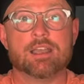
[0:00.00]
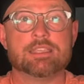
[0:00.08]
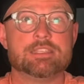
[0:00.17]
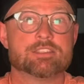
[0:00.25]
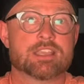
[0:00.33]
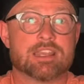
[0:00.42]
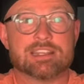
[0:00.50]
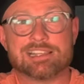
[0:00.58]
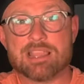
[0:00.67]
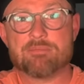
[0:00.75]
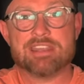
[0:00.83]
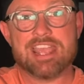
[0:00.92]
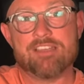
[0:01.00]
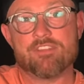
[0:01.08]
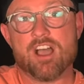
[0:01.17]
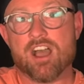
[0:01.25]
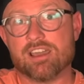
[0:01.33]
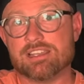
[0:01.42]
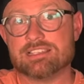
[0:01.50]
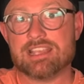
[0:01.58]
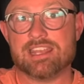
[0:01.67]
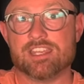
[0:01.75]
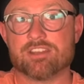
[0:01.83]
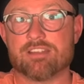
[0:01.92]
each kind of claiming to have the hottest
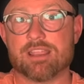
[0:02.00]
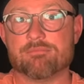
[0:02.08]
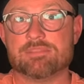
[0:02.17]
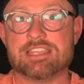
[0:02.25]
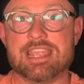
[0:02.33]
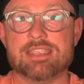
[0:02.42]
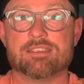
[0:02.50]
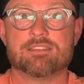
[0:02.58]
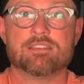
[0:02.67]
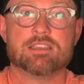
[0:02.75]
Enneagram take.